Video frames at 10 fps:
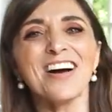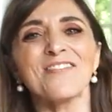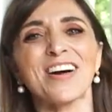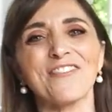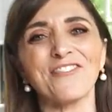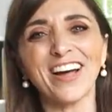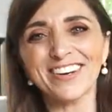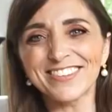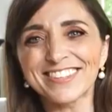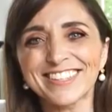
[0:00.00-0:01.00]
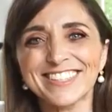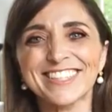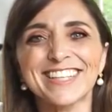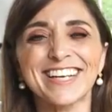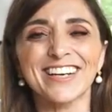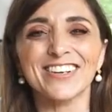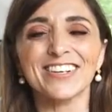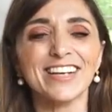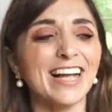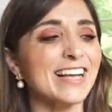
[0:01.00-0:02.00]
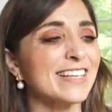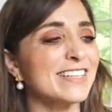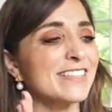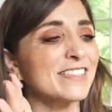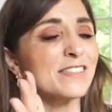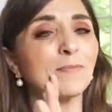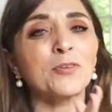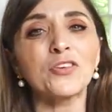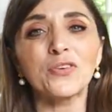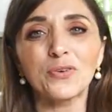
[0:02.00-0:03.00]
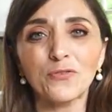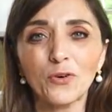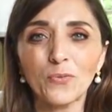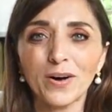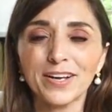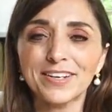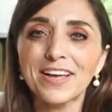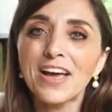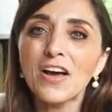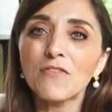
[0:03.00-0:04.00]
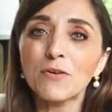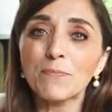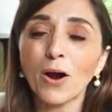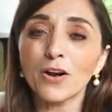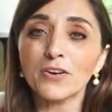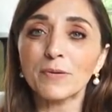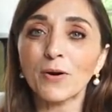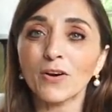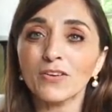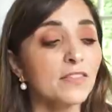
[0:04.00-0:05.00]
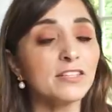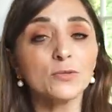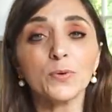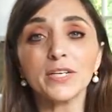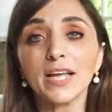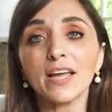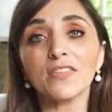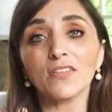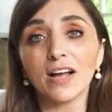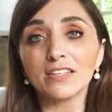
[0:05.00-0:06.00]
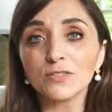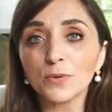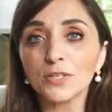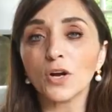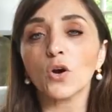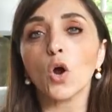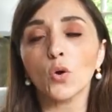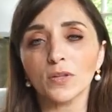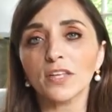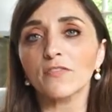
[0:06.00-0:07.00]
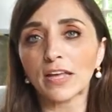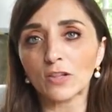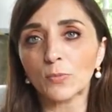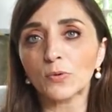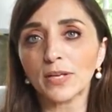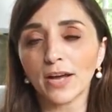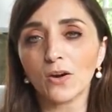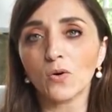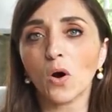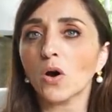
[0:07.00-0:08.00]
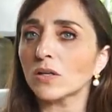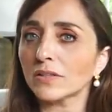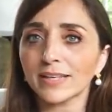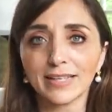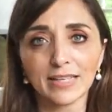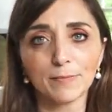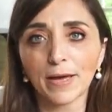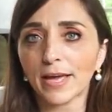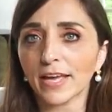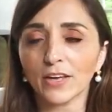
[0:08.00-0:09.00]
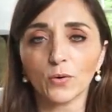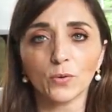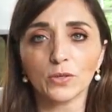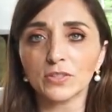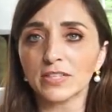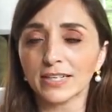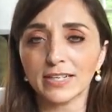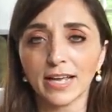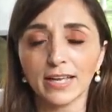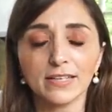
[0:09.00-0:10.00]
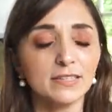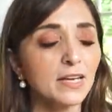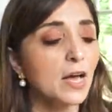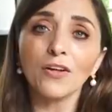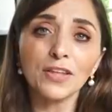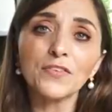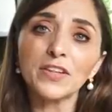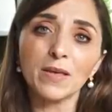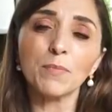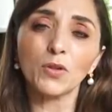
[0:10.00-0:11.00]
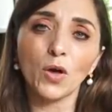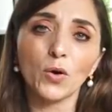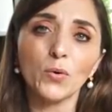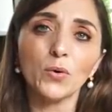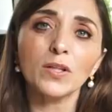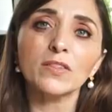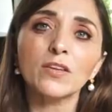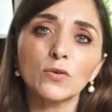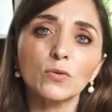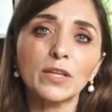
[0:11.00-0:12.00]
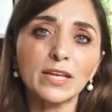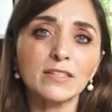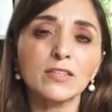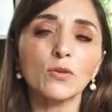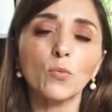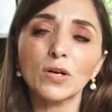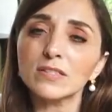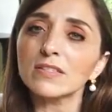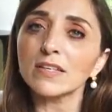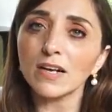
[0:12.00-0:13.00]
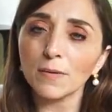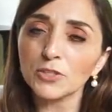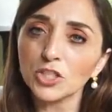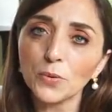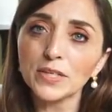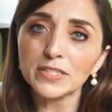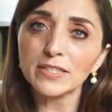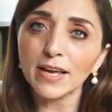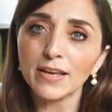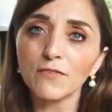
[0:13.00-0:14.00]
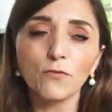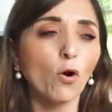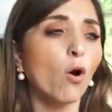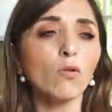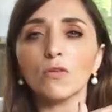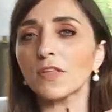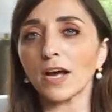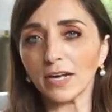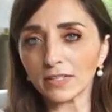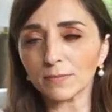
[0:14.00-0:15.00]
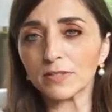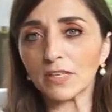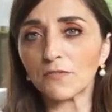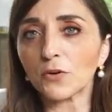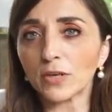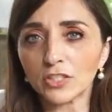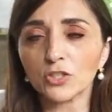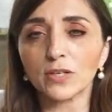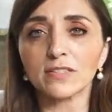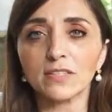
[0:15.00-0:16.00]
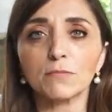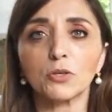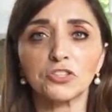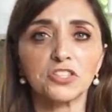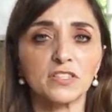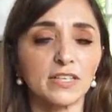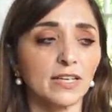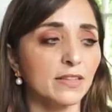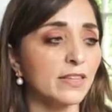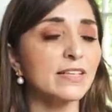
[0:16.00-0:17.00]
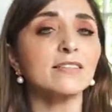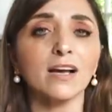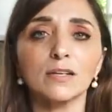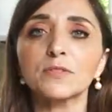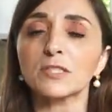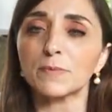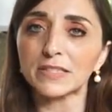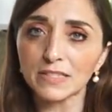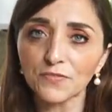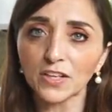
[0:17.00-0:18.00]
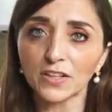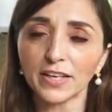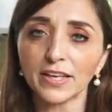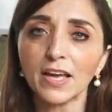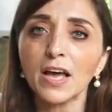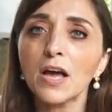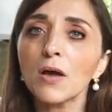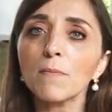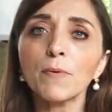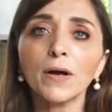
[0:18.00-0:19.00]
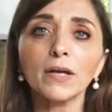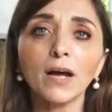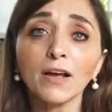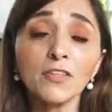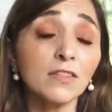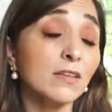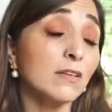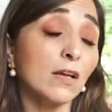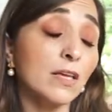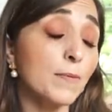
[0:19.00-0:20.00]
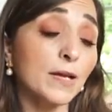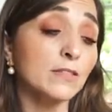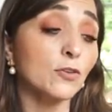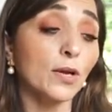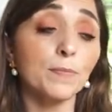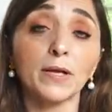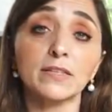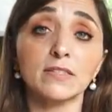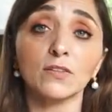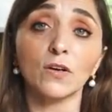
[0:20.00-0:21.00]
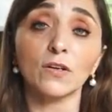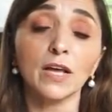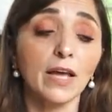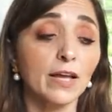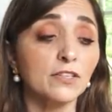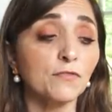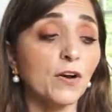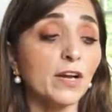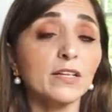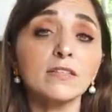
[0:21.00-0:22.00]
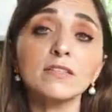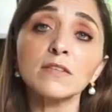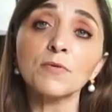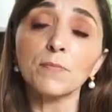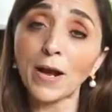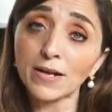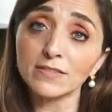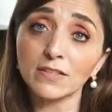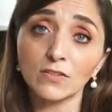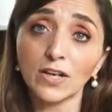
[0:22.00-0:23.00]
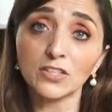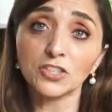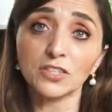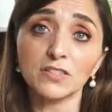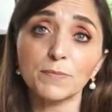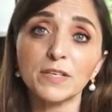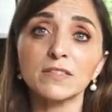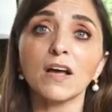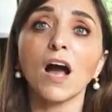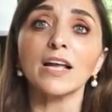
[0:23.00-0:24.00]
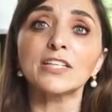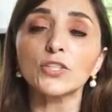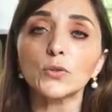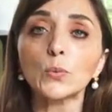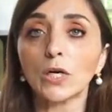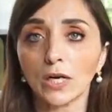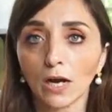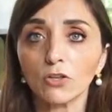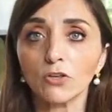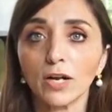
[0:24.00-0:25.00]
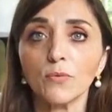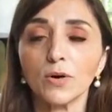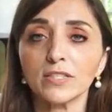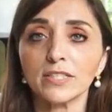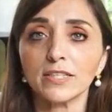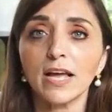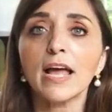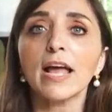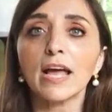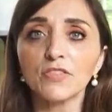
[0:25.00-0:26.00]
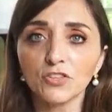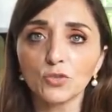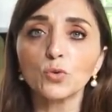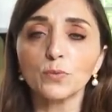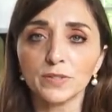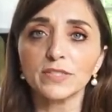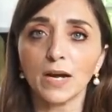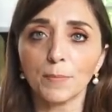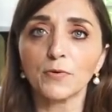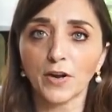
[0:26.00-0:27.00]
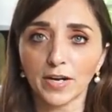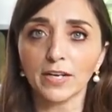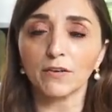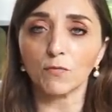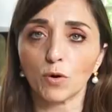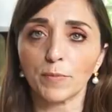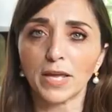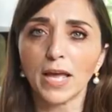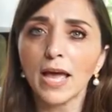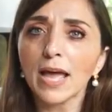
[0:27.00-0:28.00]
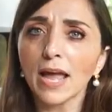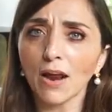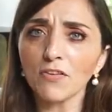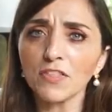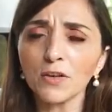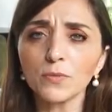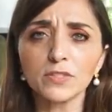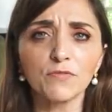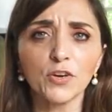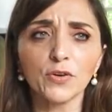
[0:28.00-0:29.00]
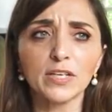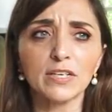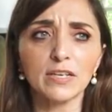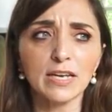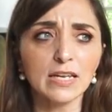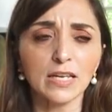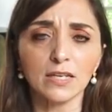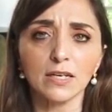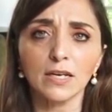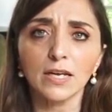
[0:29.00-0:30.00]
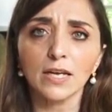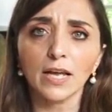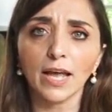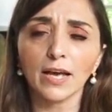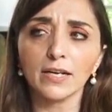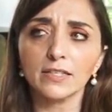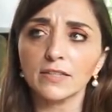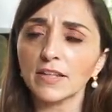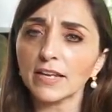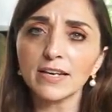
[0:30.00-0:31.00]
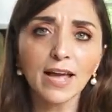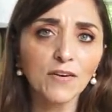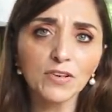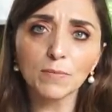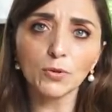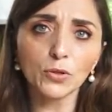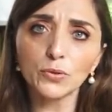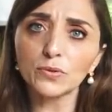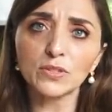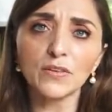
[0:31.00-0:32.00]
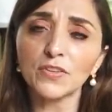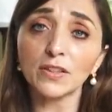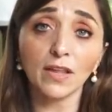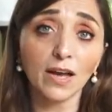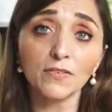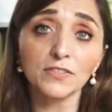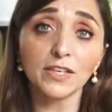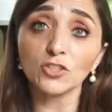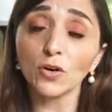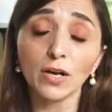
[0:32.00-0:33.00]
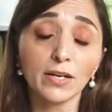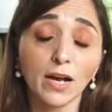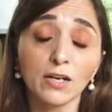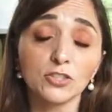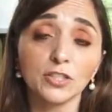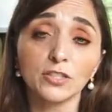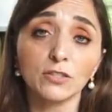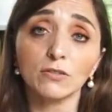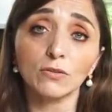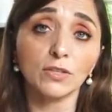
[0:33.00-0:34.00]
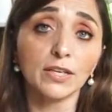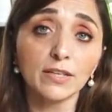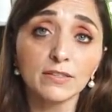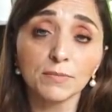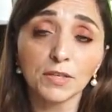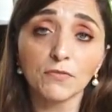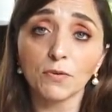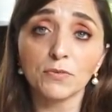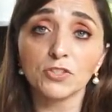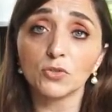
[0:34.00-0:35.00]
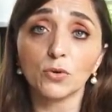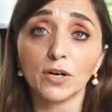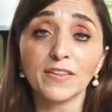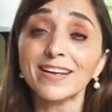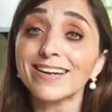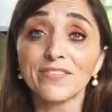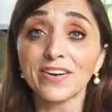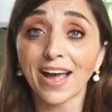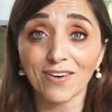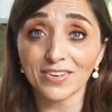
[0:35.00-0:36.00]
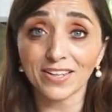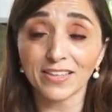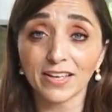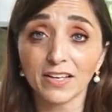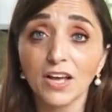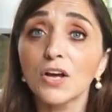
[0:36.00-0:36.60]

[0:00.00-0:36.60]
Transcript: My final cushion here is this beautiful one from Pottery Barn. This one and the last one are only available now on like eBay or secondhand. I'll leave a link below that'll link to the ones that I'm showing today for all of the items if you're interested in purchasing these items specifically. But I think that eBay is a great place to look to find some of the past collections because I knew what color I wanted and the store was not providing for me. Everything was very knitted and they didn't have any blues even left. I tried actually getting something from the store and they didn't even have anything.